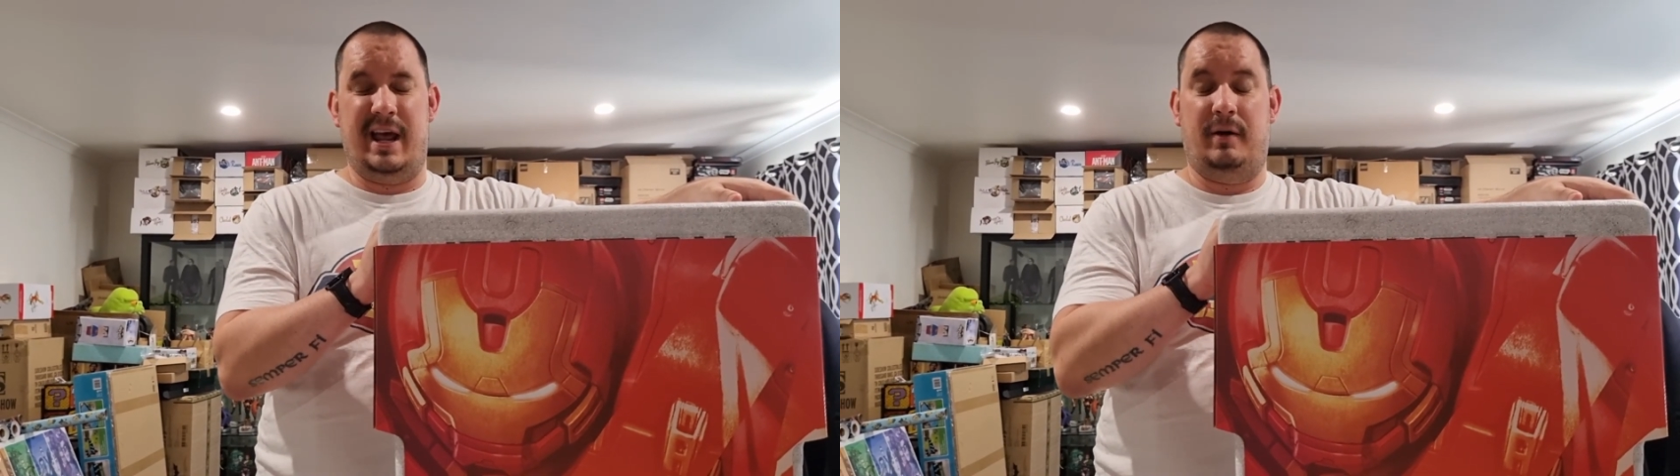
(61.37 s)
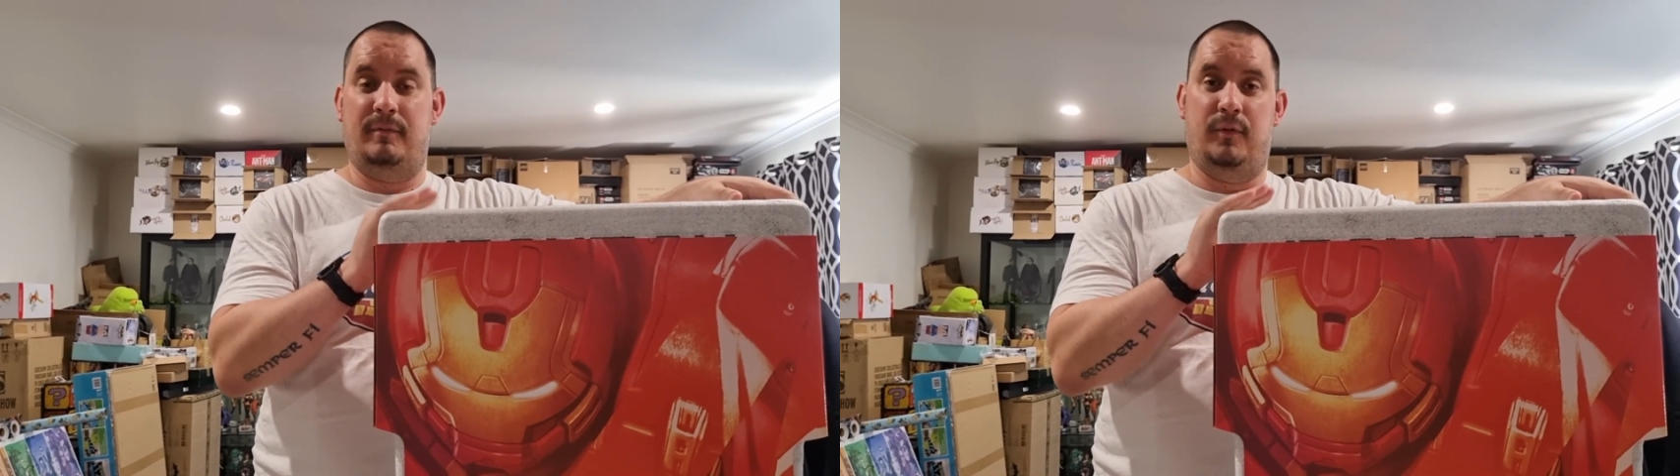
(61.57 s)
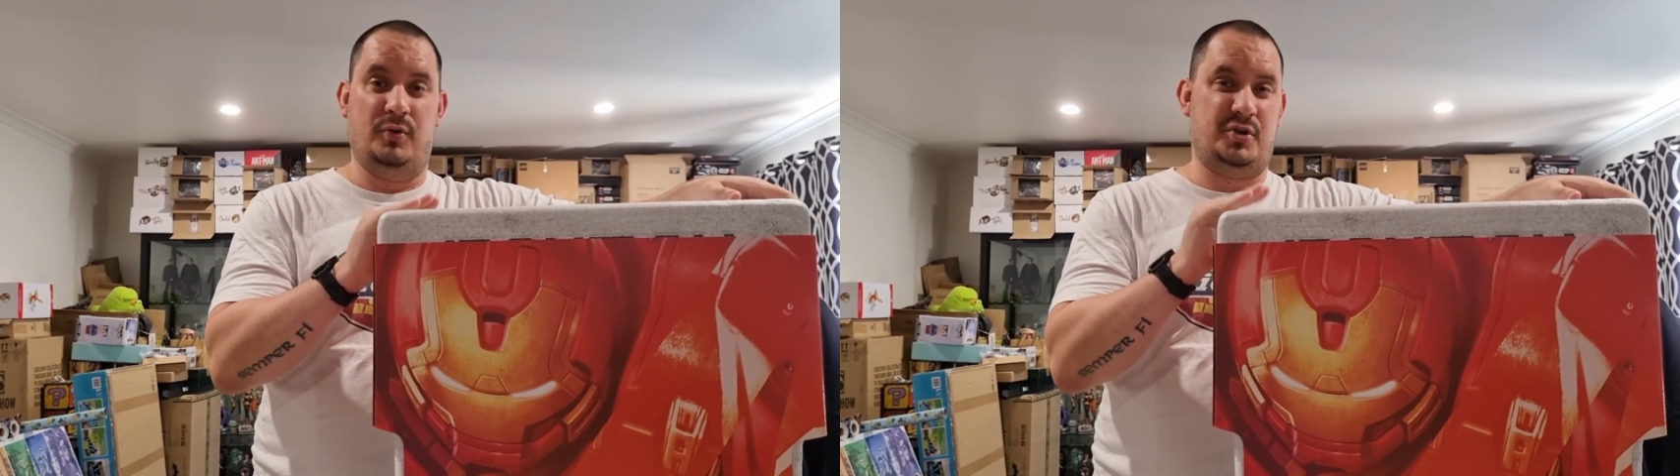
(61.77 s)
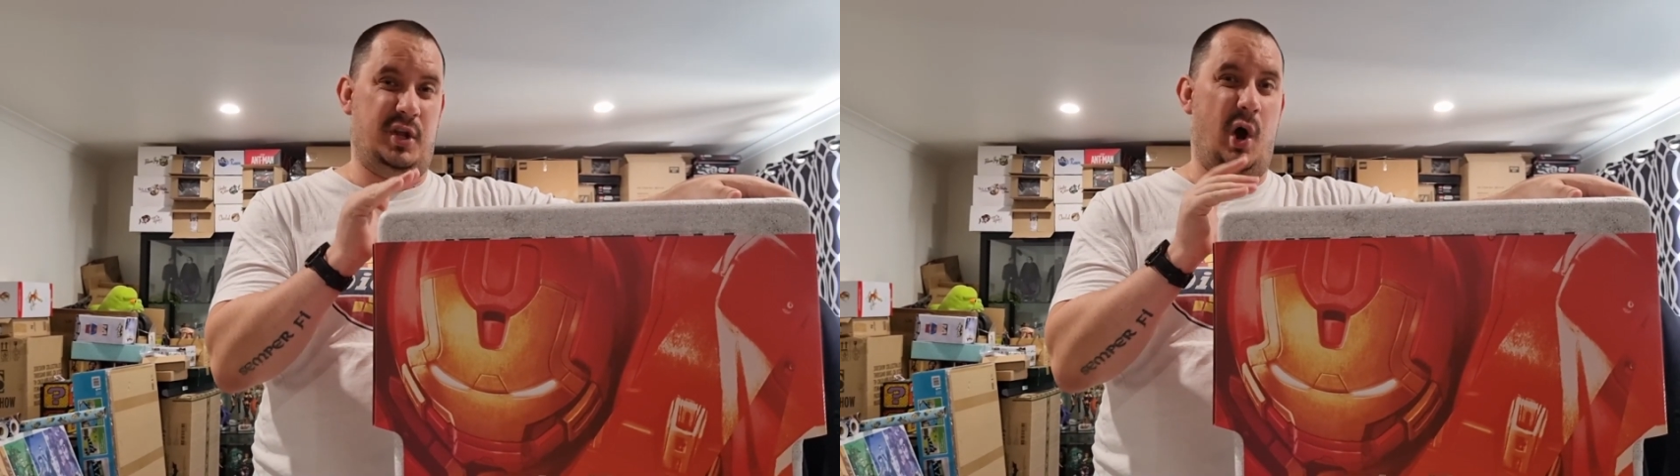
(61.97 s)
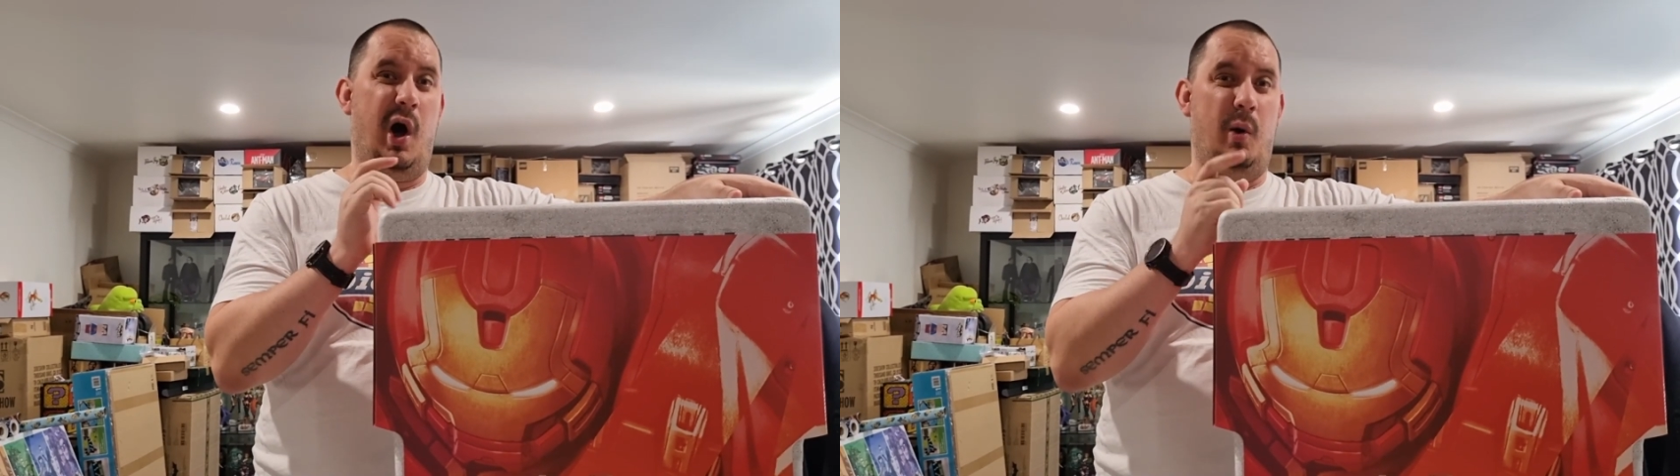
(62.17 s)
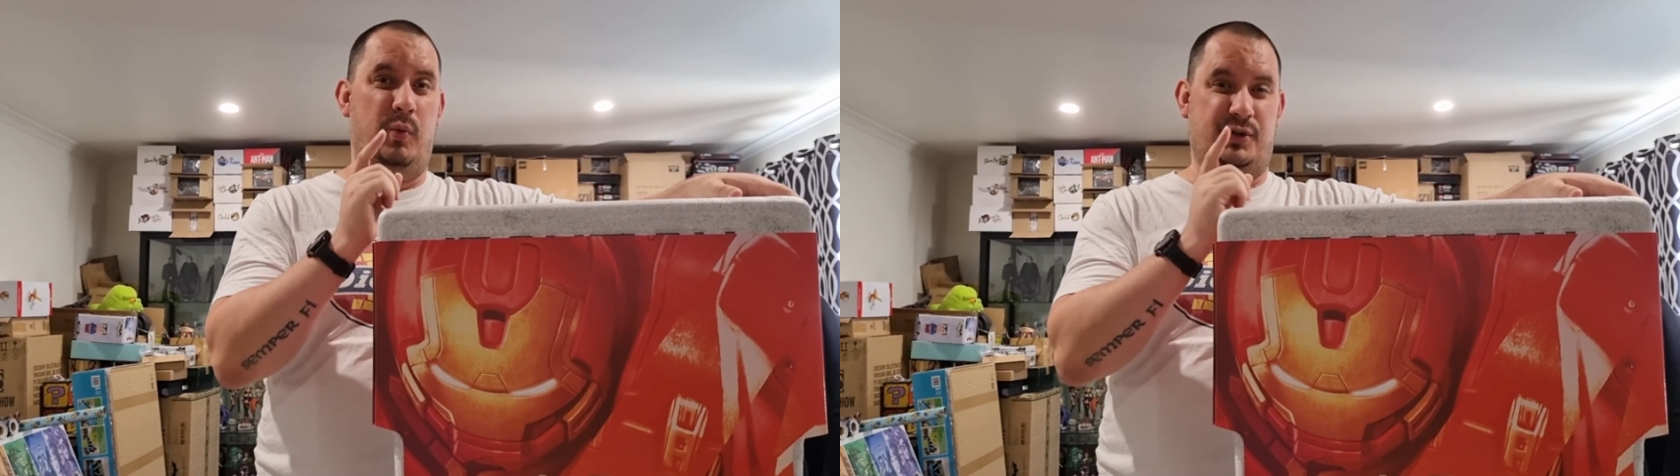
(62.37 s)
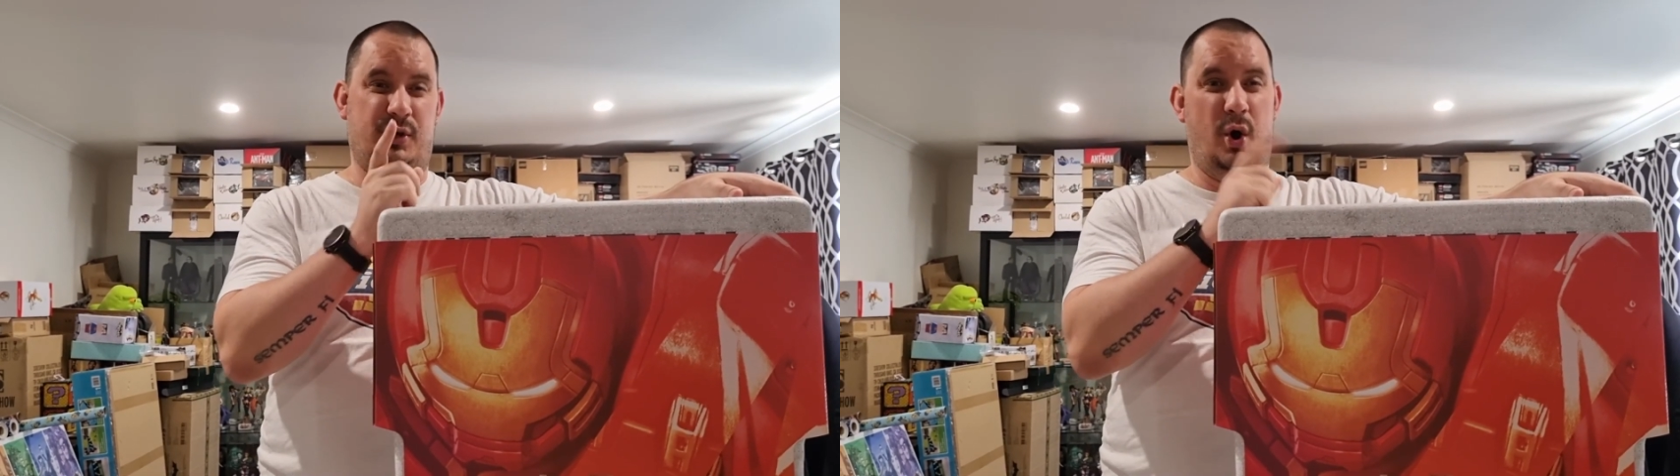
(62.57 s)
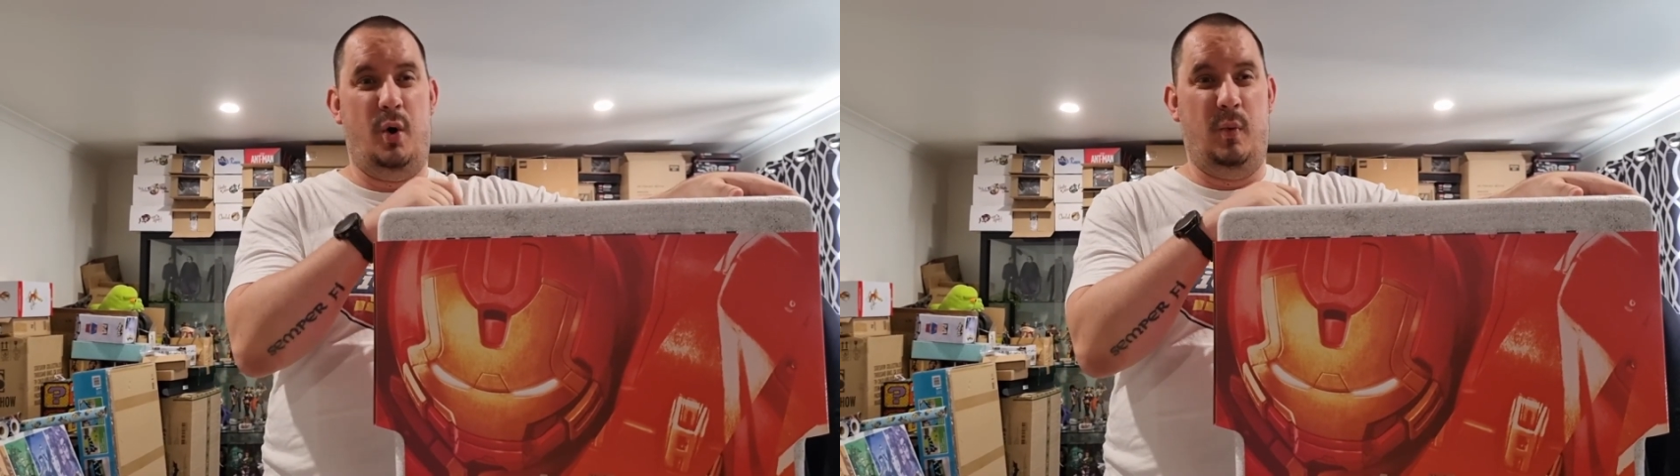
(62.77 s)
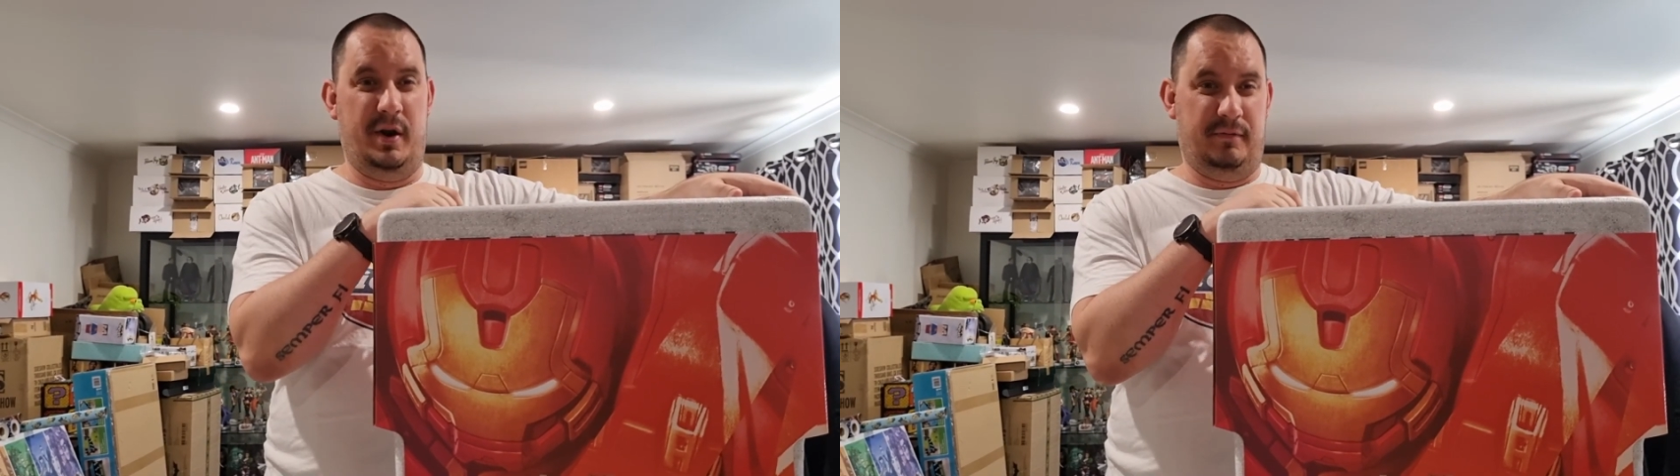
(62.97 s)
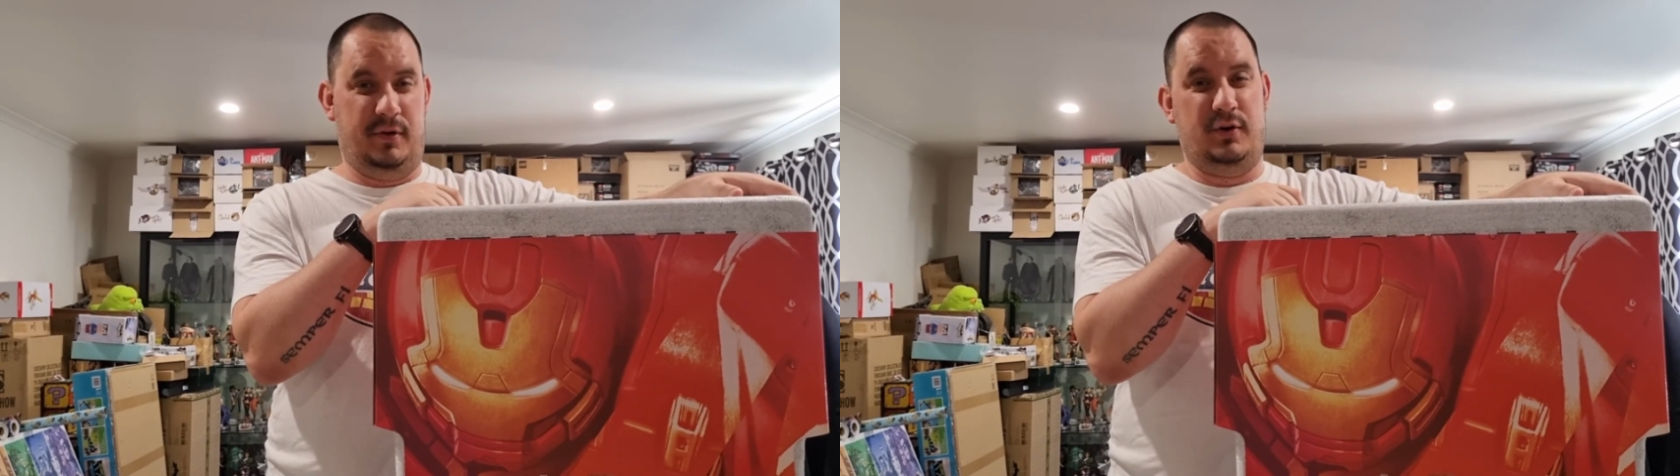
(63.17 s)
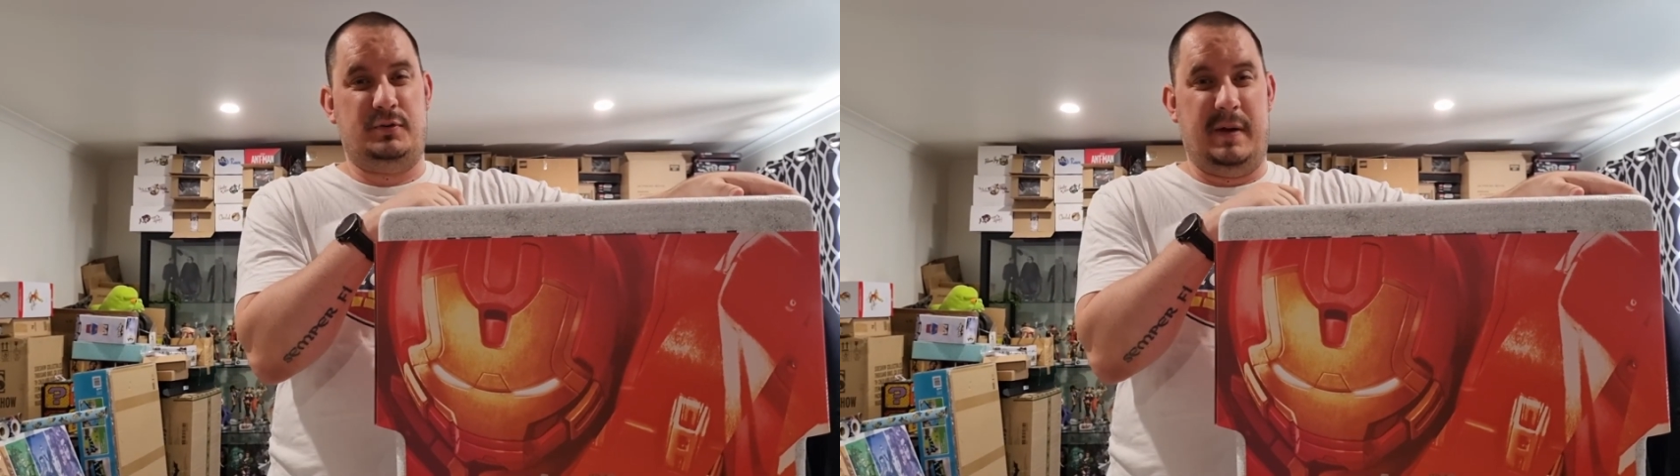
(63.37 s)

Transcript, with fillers: And unfortunately, I was not one of those